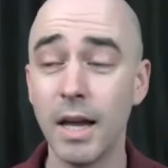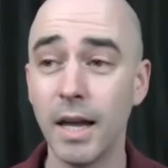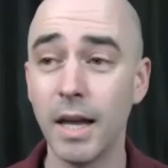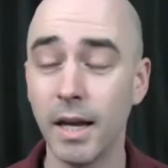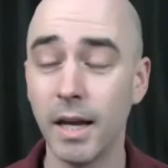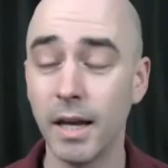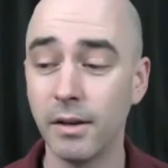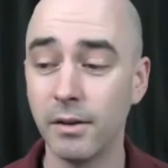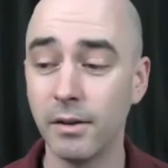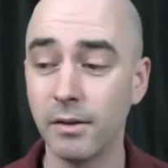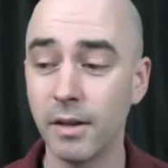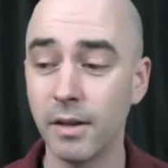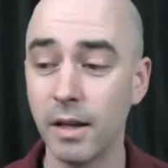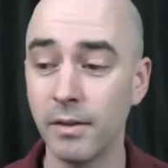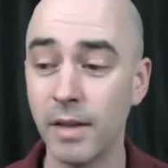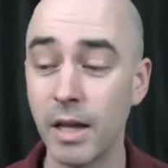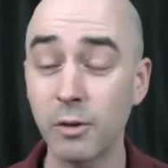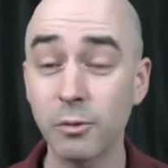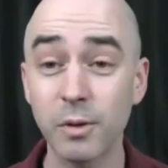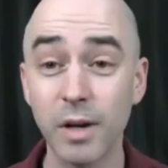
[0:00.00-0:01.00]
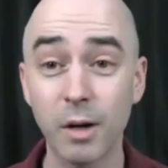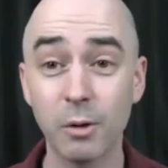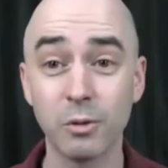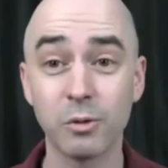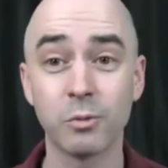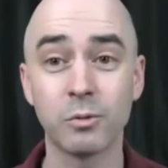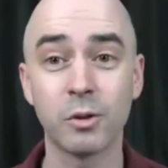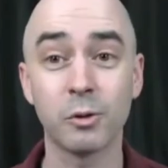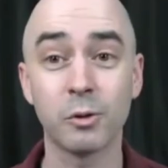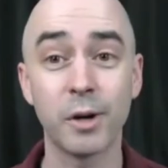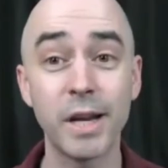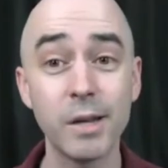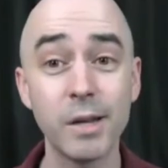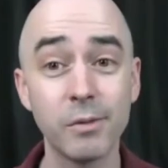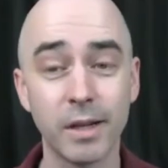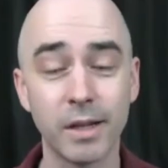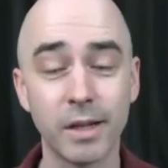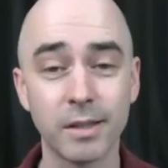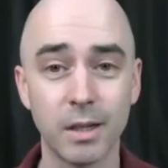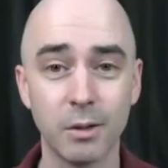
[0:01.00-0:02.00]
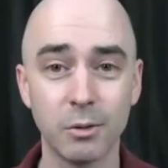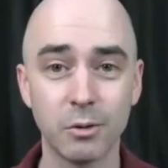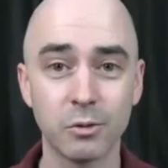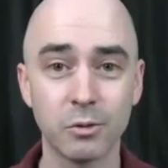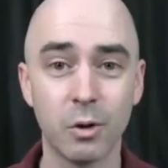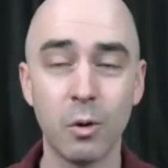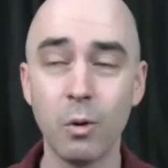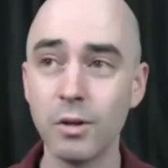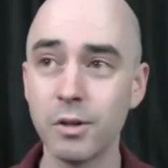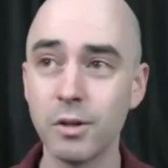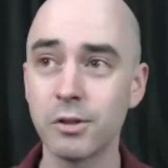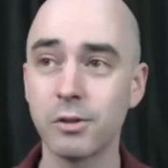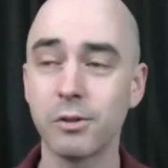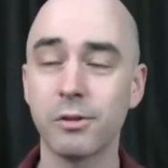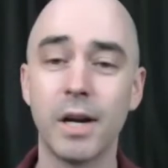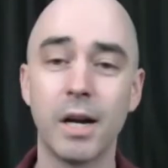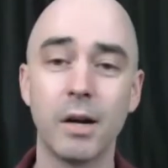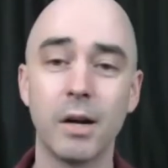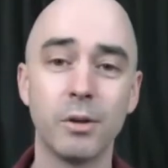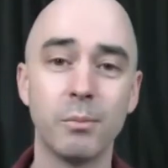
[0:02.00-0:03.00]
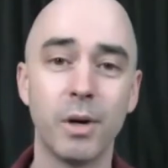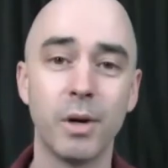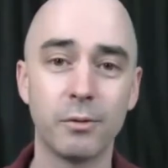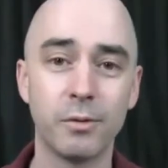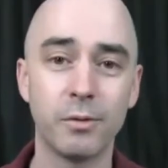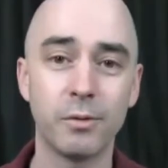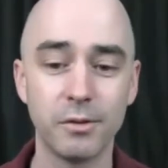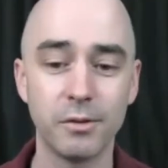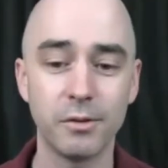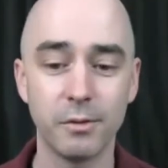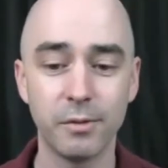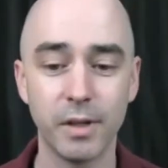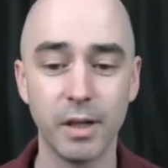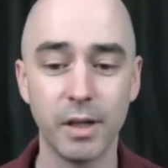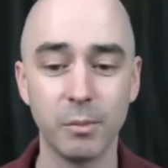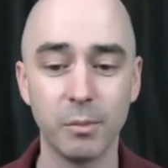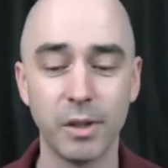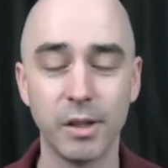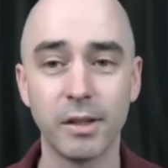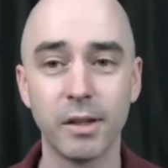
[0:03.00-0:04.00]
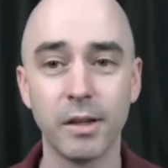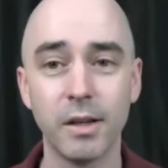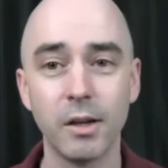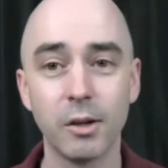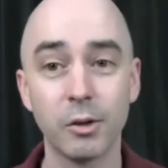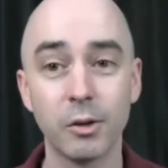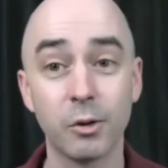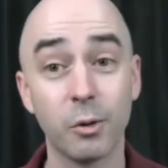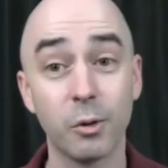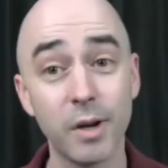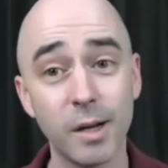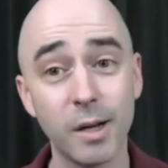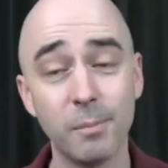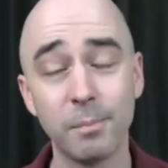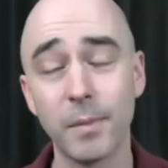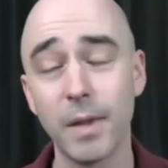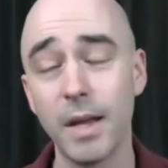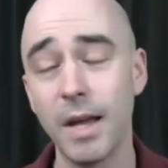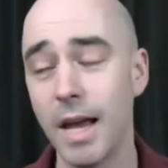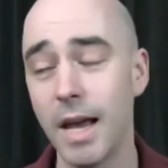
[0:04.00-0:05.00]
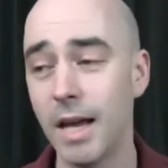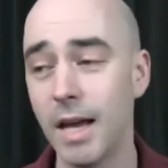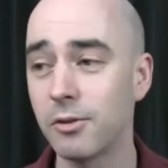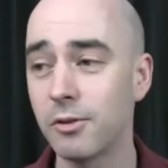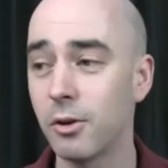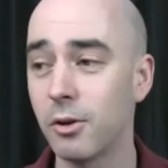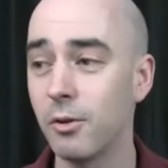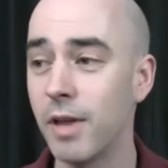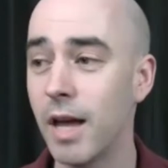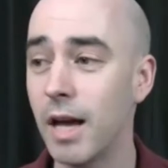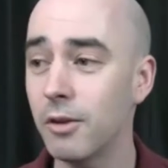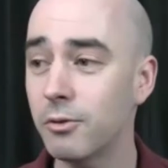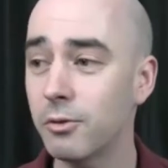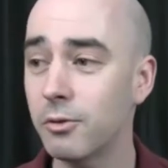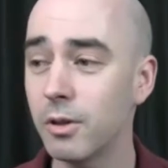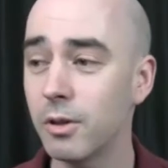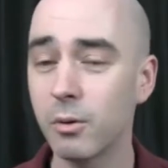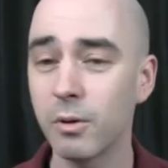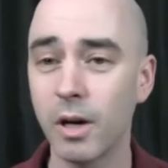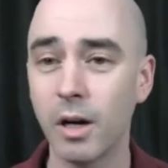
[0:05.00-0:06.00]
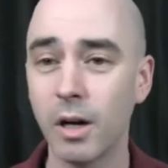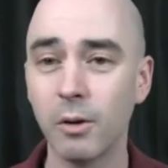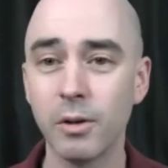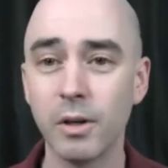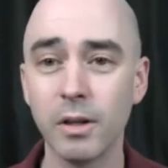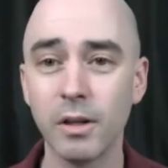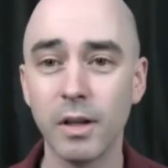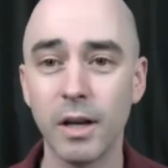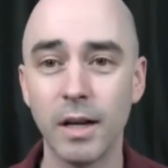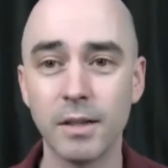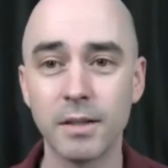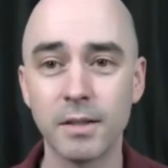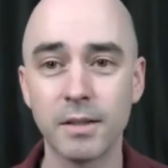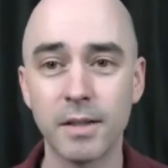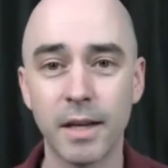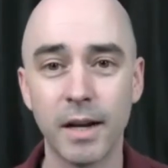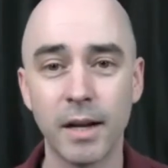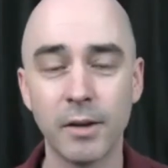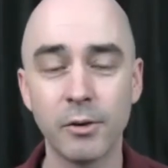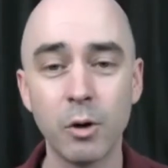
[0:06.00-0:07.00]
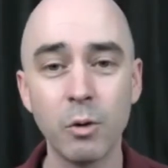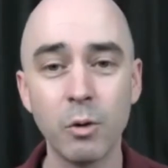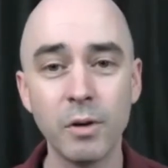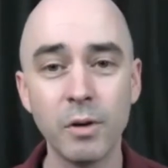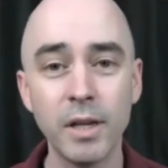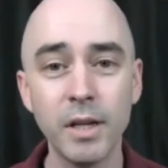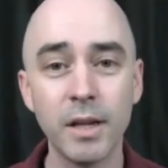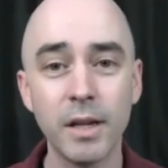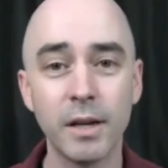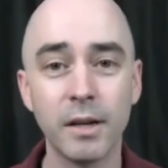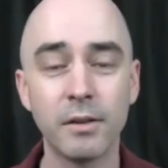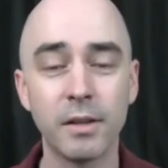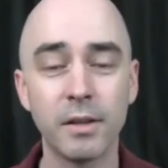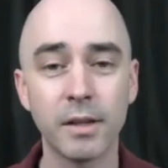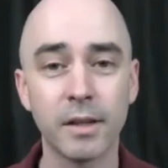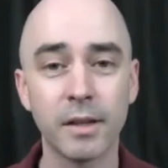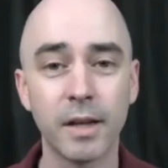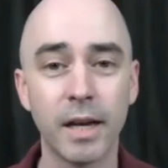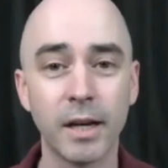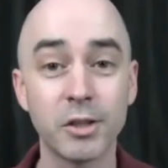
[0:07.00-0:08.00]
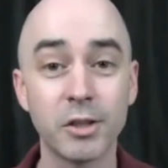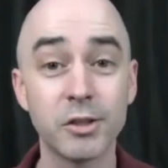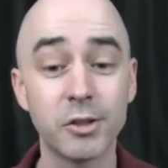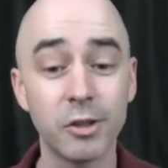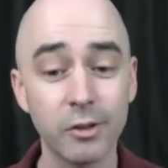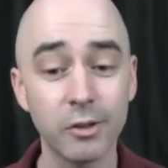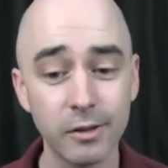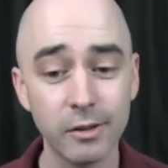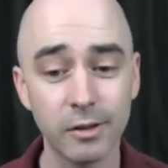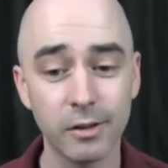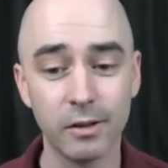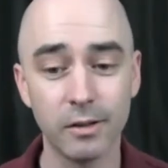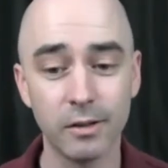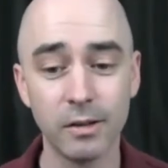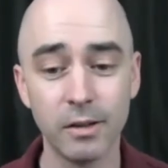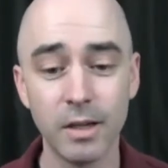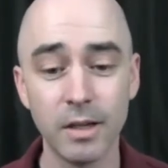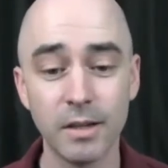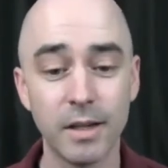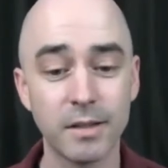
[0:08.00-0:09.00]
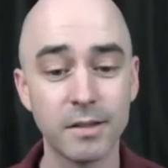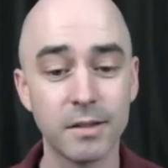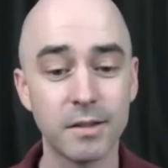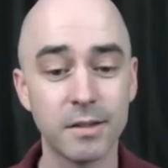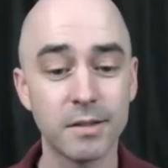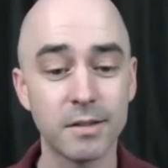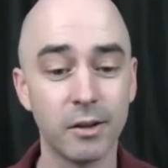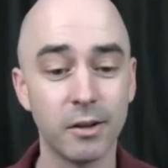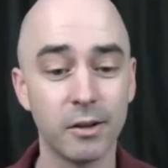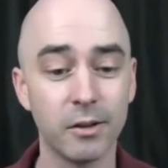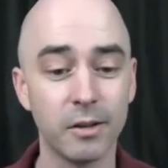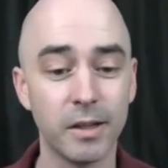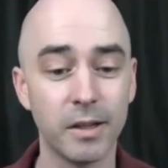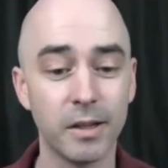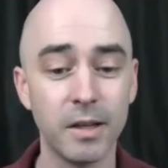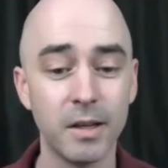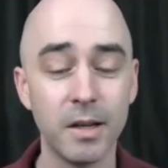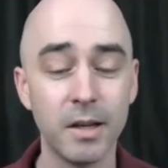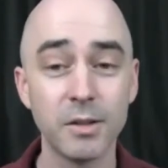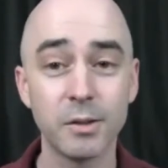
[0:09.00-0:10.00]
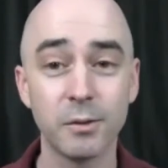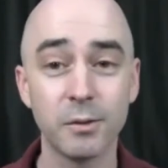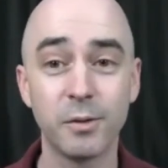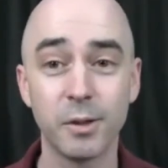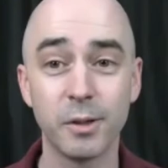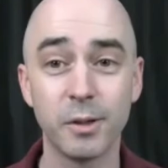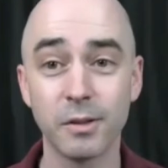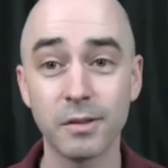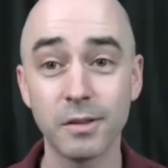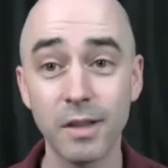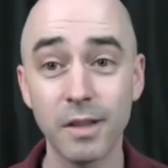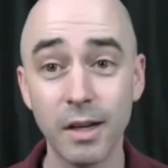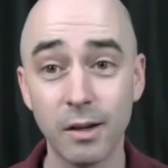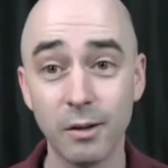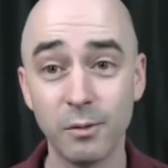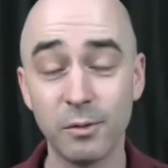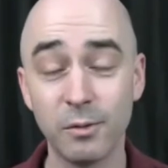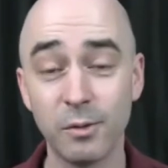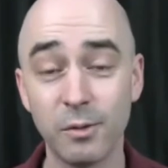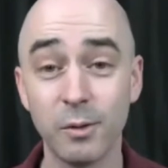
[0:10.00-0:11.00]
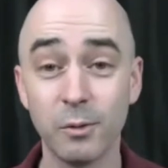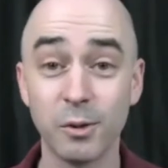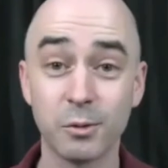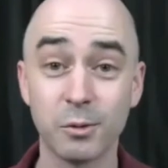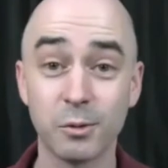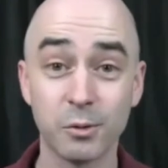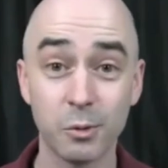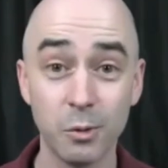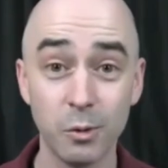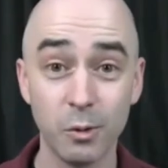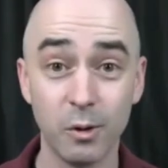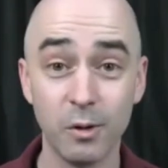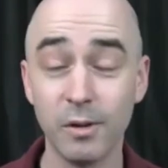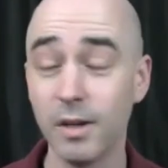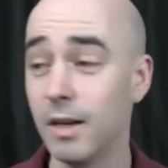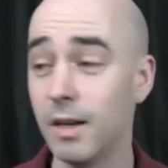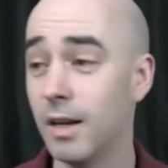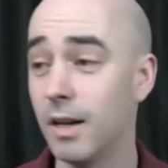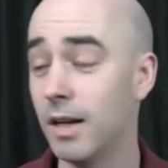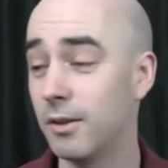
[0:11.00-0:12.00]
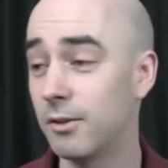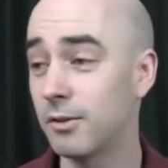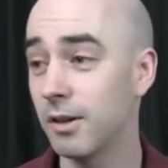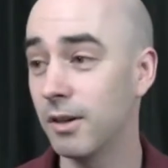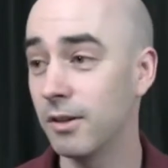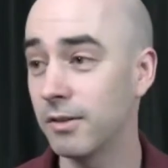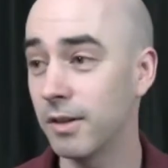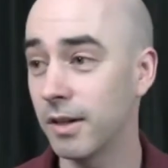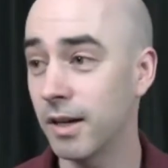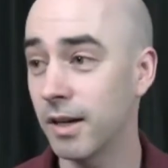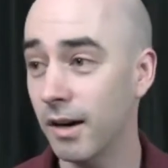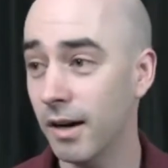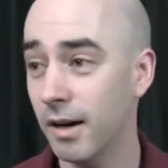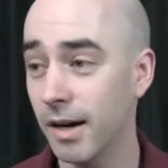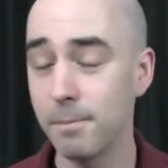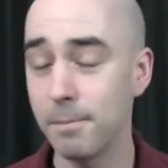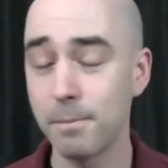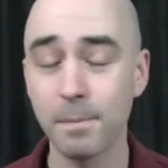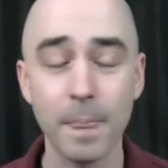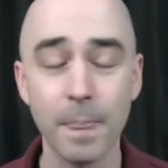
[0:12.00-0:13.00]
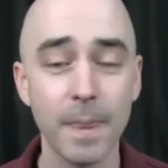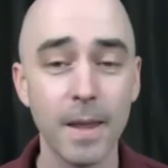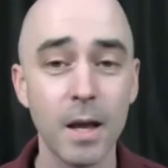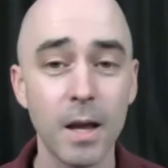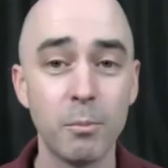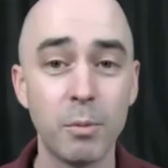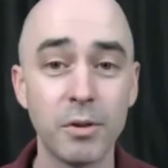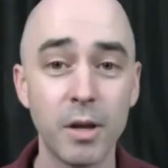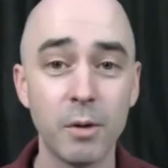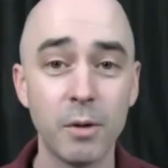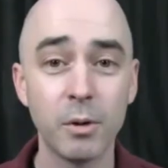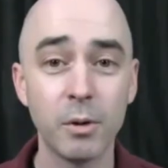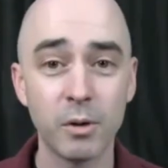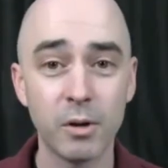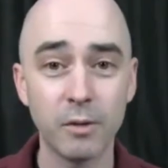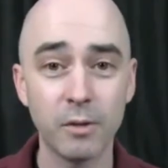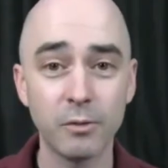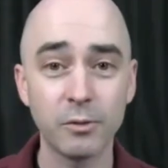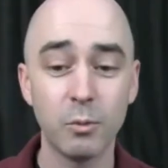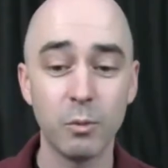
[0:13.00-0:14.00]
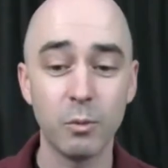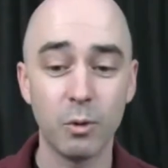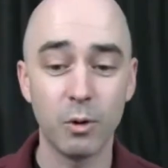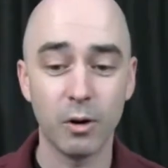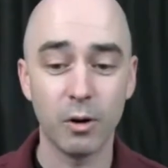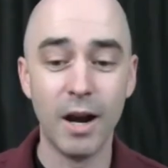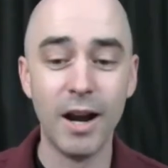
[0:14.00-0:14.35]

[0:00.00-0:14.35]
And that's what I was craving, because I was always surrounded by friends and family growing up. And so that's really where I realized that I don't need anything external necessarily to feel this love, which was cool. And so I was like, all right. But then we went off to war.